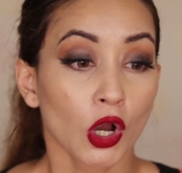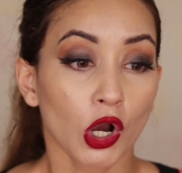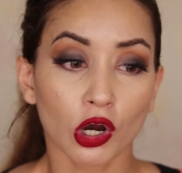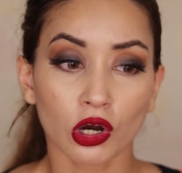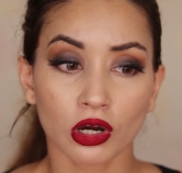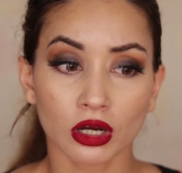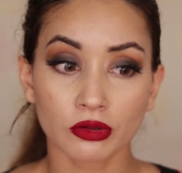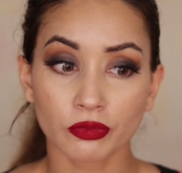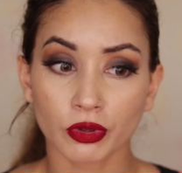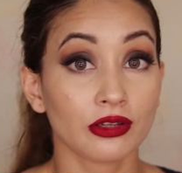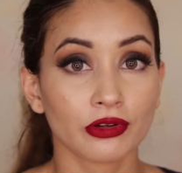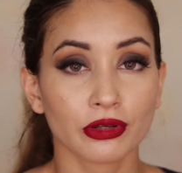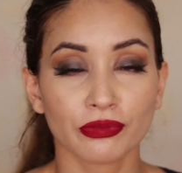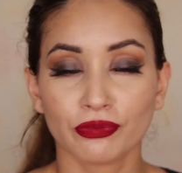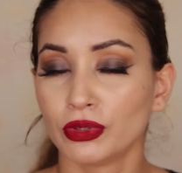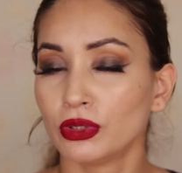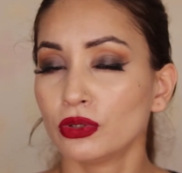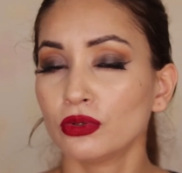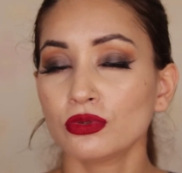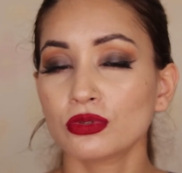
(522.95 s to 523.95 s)
or the
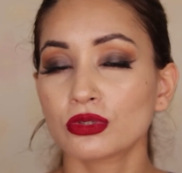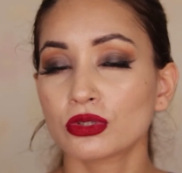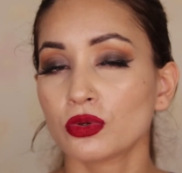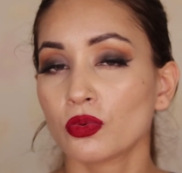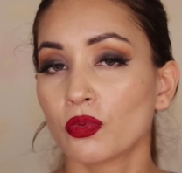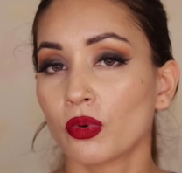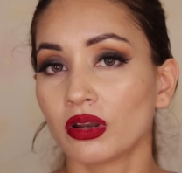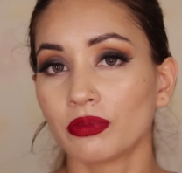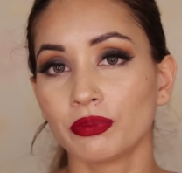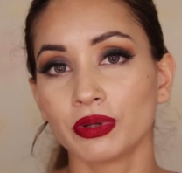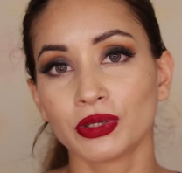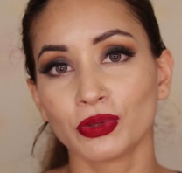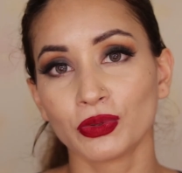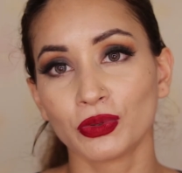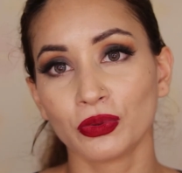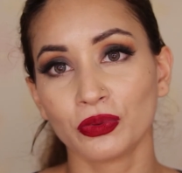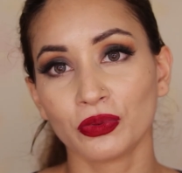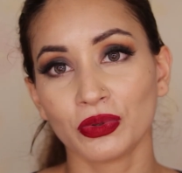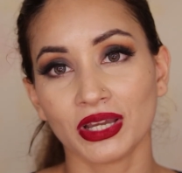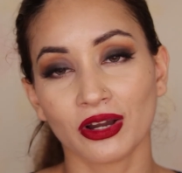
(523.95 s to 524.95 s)
reviews you want me to
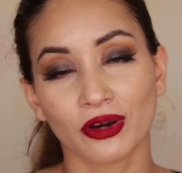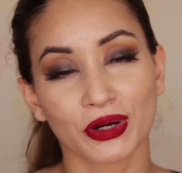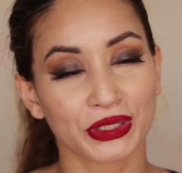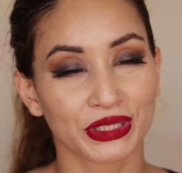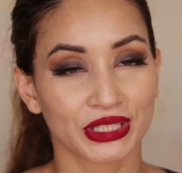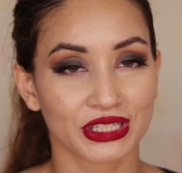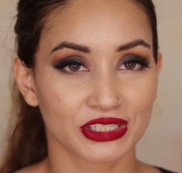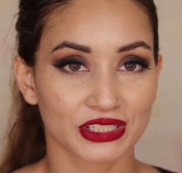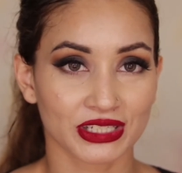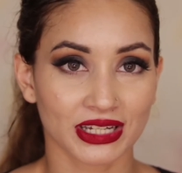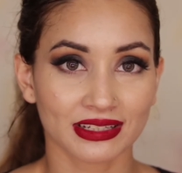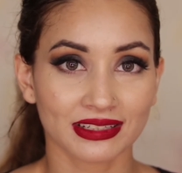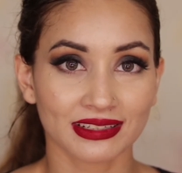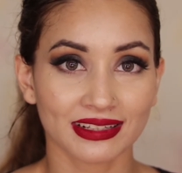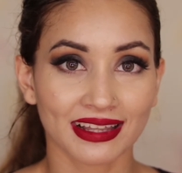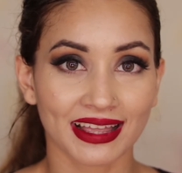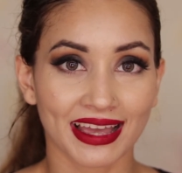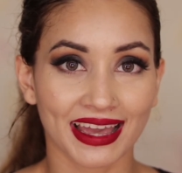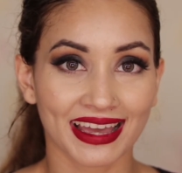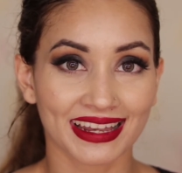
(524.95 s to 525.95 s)
do on the
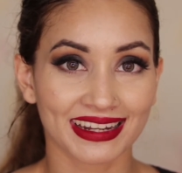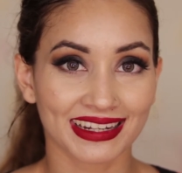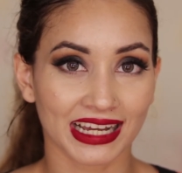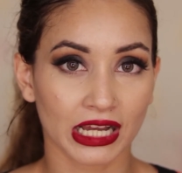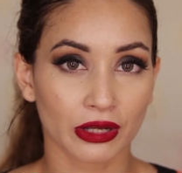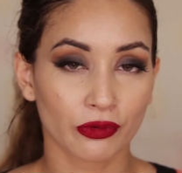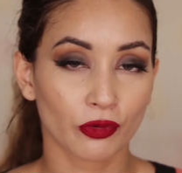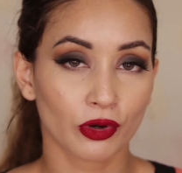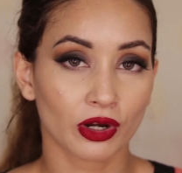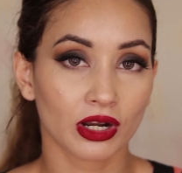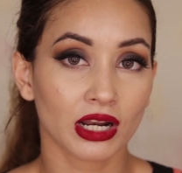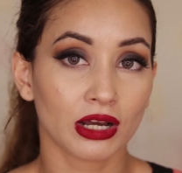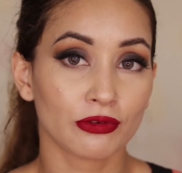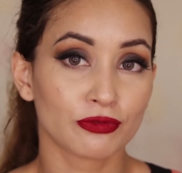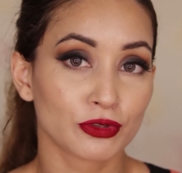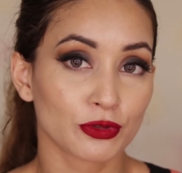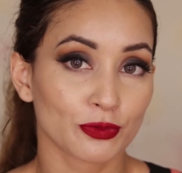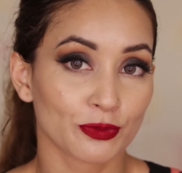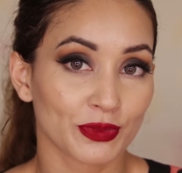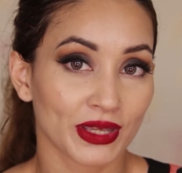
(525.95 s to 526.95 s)
channel, and I would
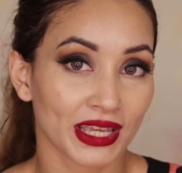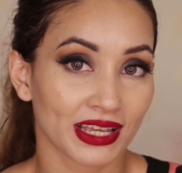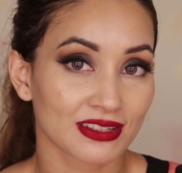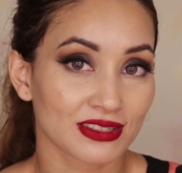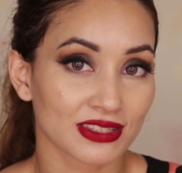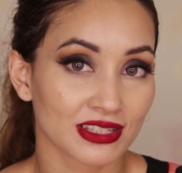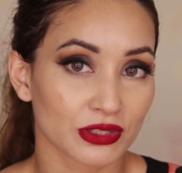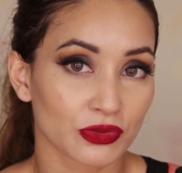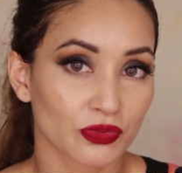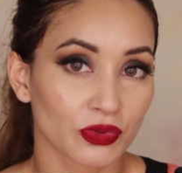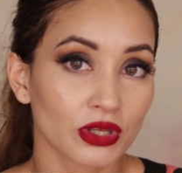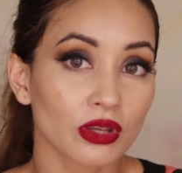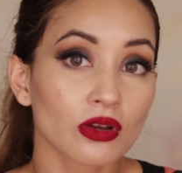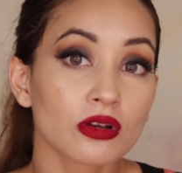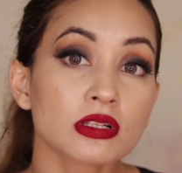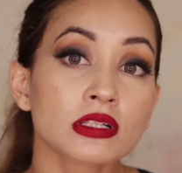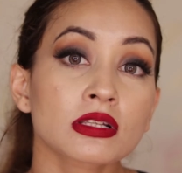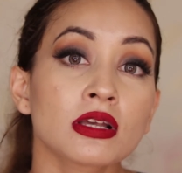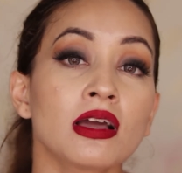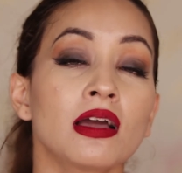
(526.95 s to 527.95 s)
love to make such
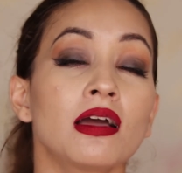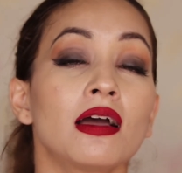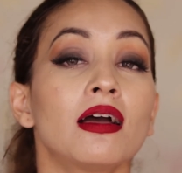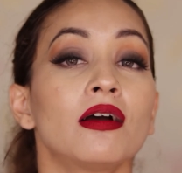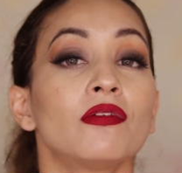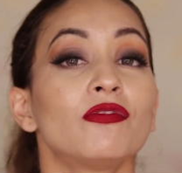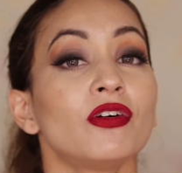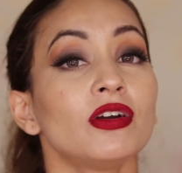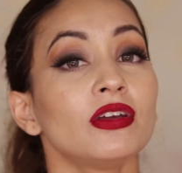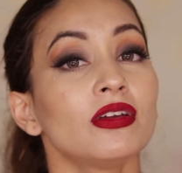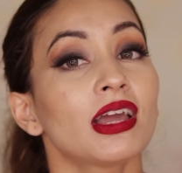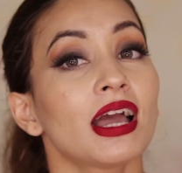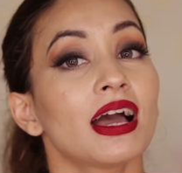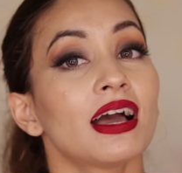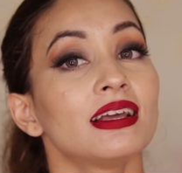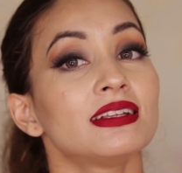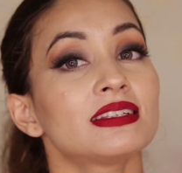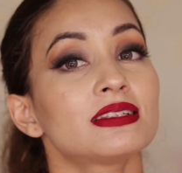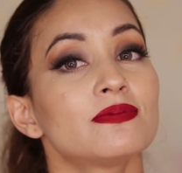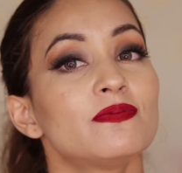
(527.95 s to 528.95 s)
videos. Bye
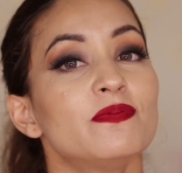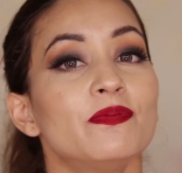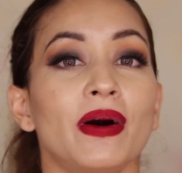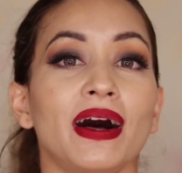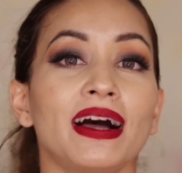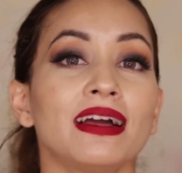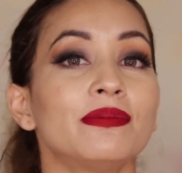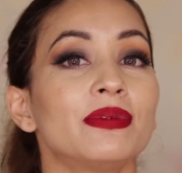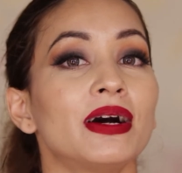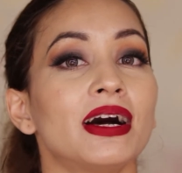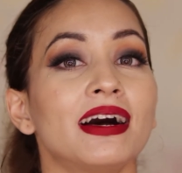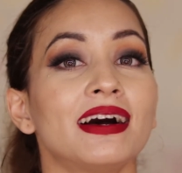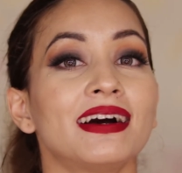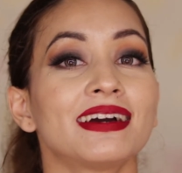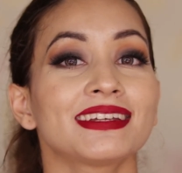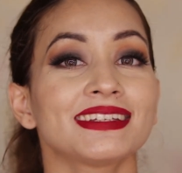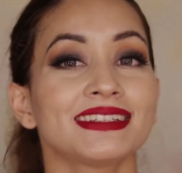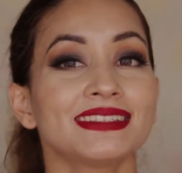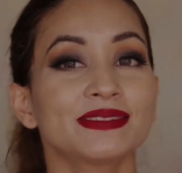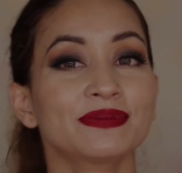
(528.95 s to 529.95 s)
guys,
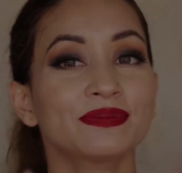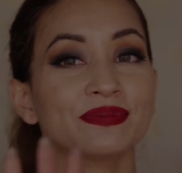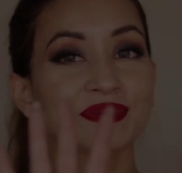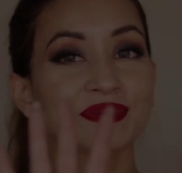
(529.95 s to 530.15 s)
bye.